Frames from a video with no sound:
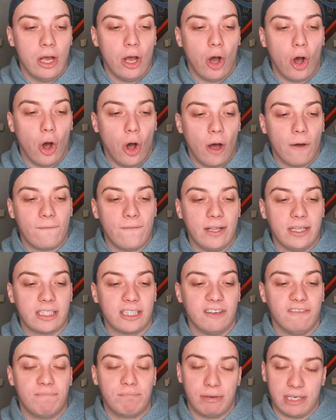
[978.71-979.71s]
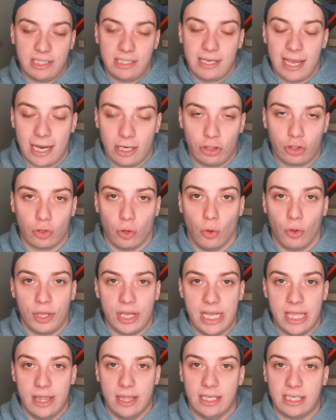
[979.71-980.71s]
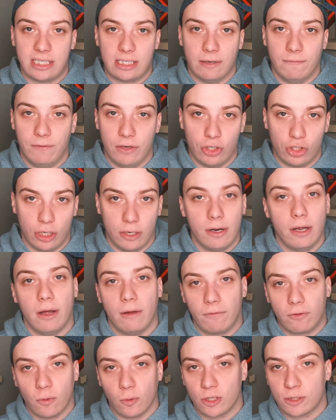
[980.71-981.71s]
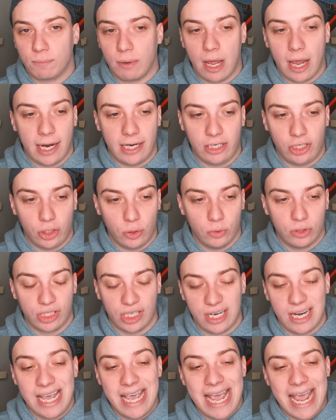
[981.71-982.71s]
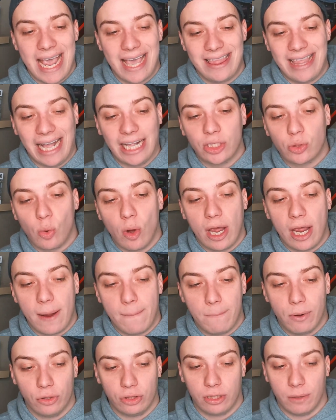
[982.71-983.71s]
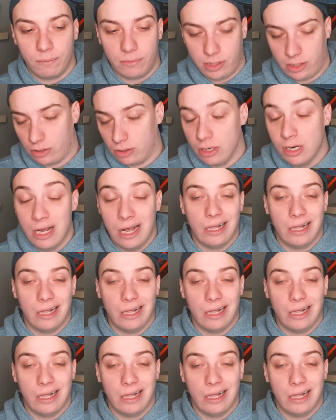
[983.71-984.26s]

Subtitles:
offensive potential in this division, of course, behind Houston, and that's why I put them here.